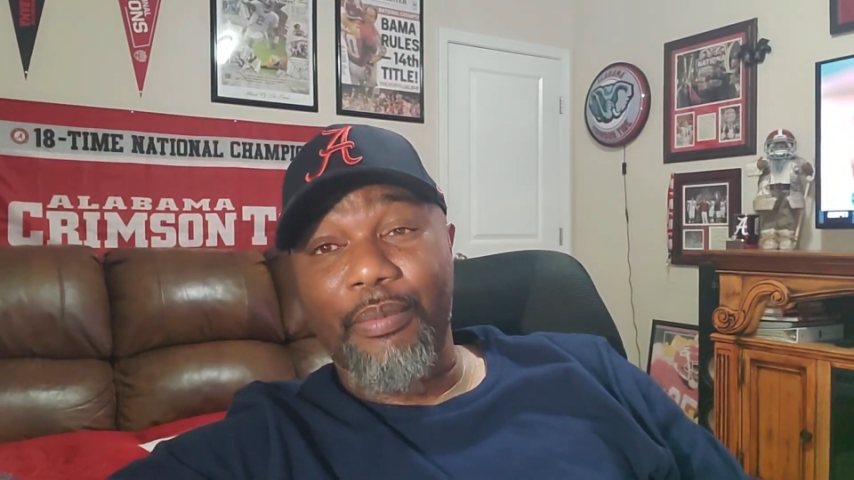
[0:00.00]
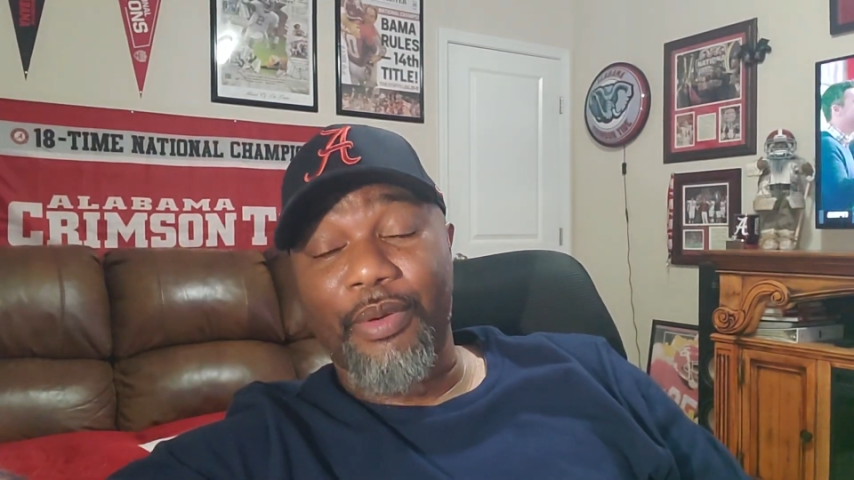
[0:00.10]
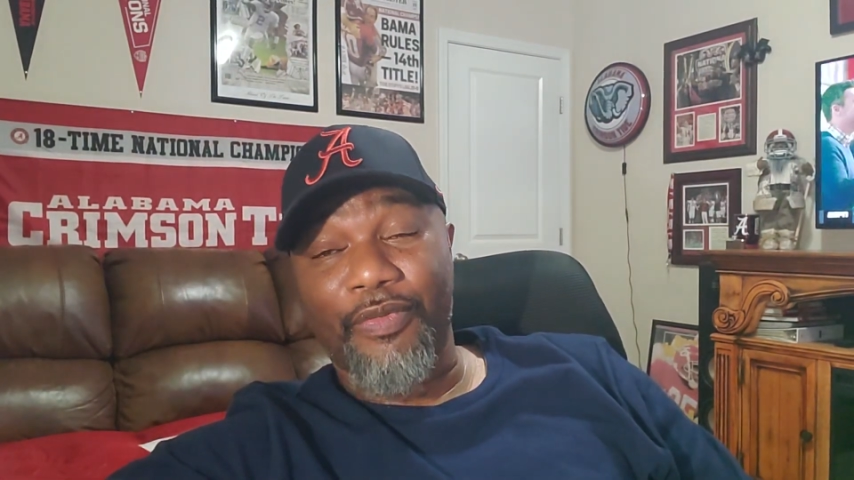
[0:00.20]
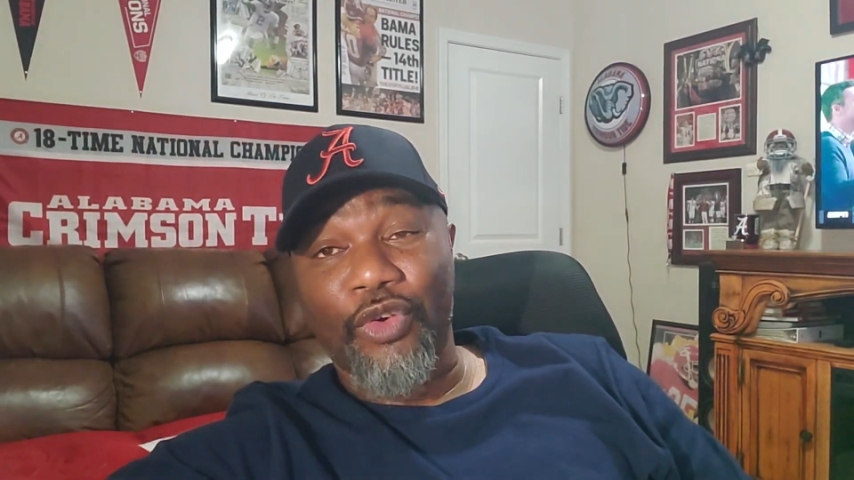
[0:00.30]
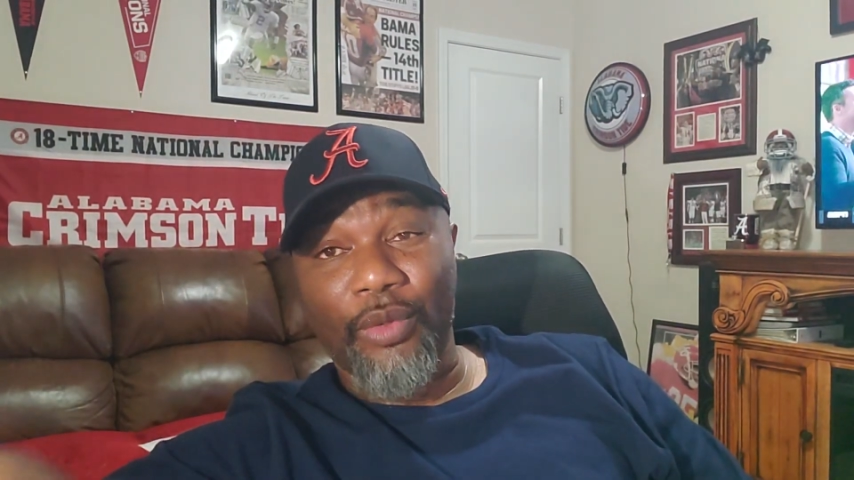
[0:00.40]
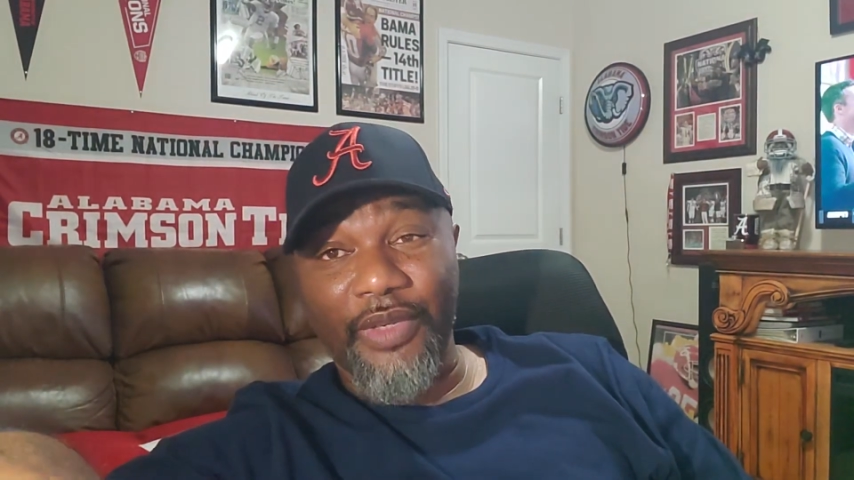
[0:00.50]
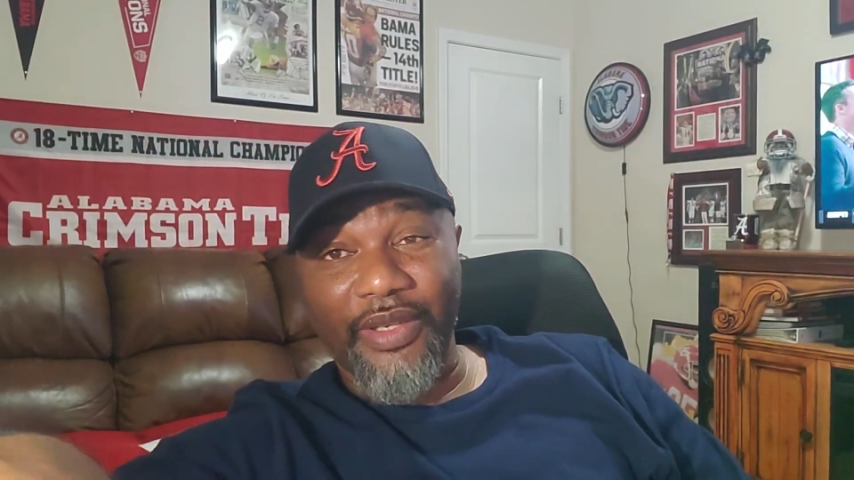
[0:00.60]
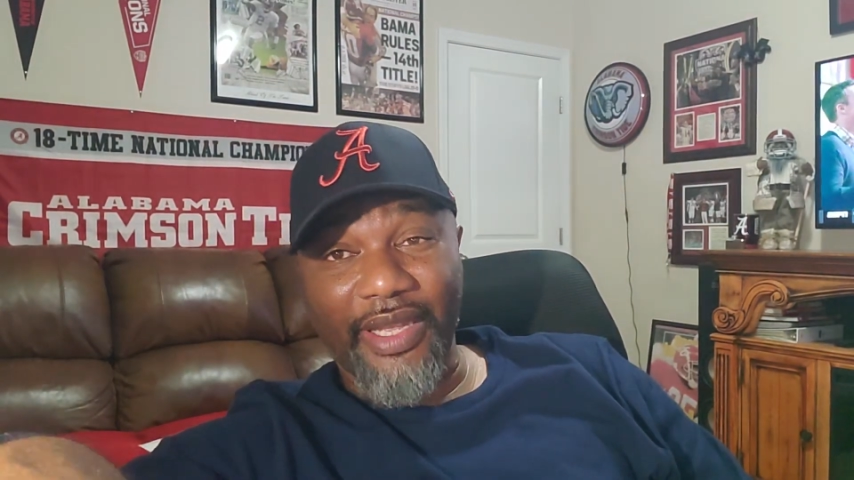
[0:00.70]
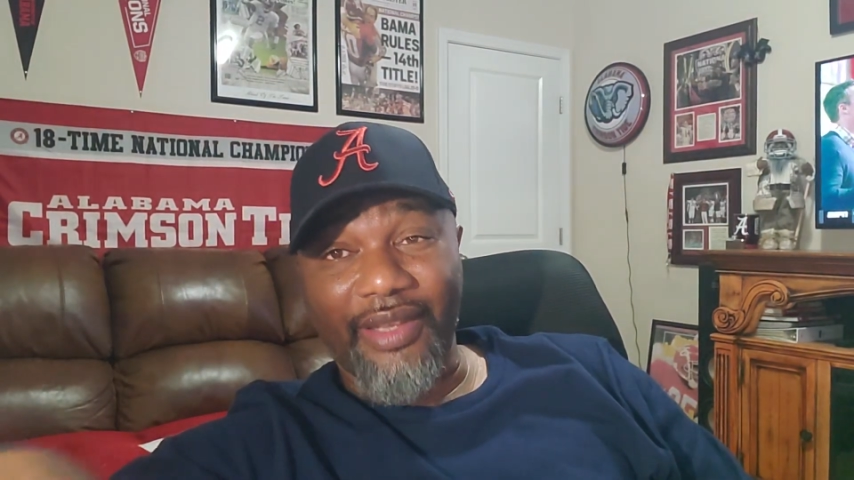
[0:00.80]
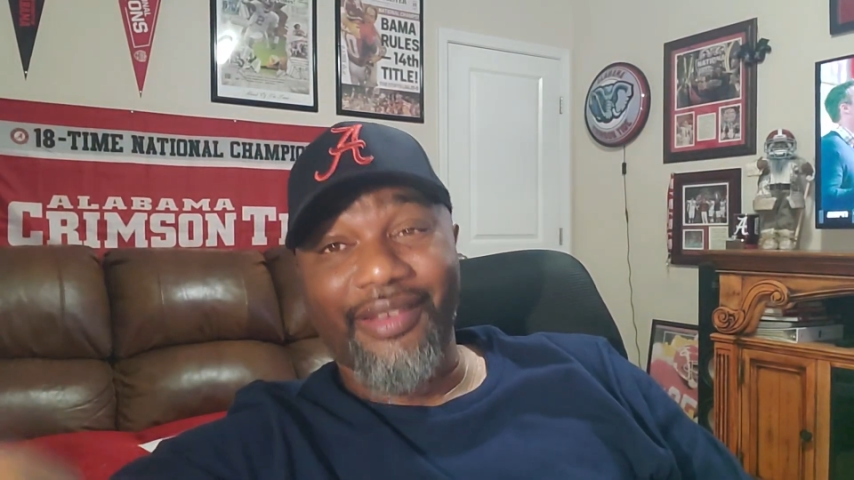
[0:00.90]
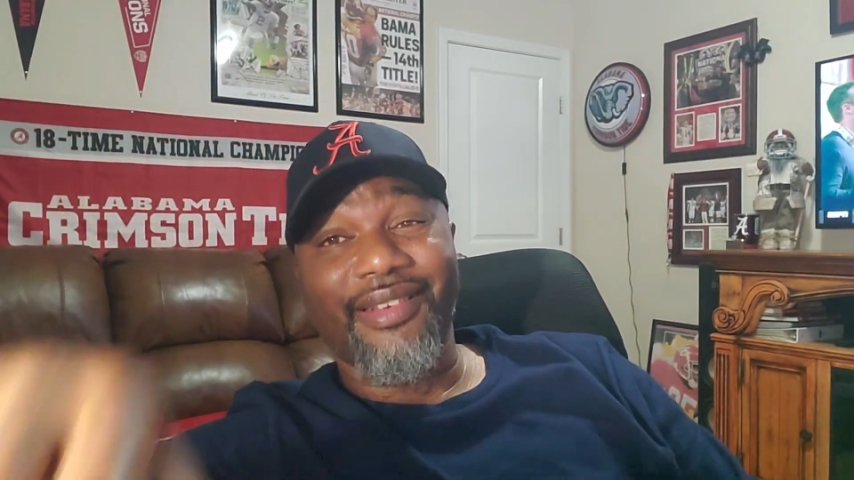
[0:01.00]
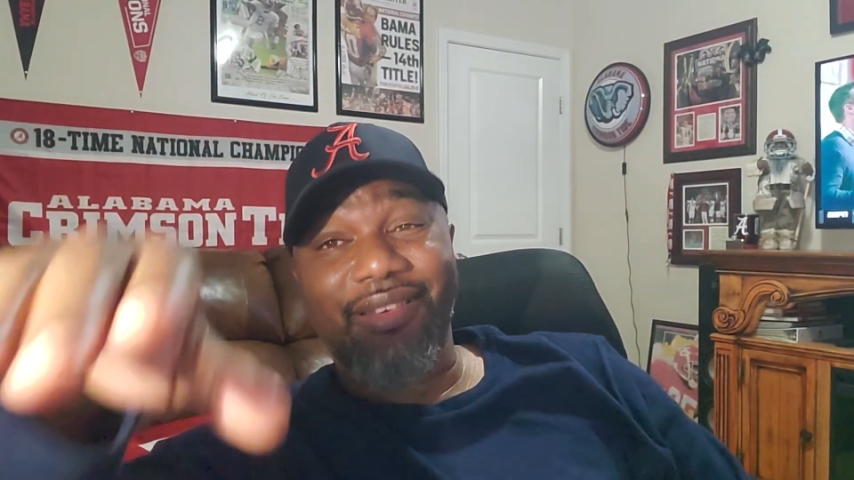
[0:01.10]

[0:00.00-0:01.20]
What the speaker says: perform today.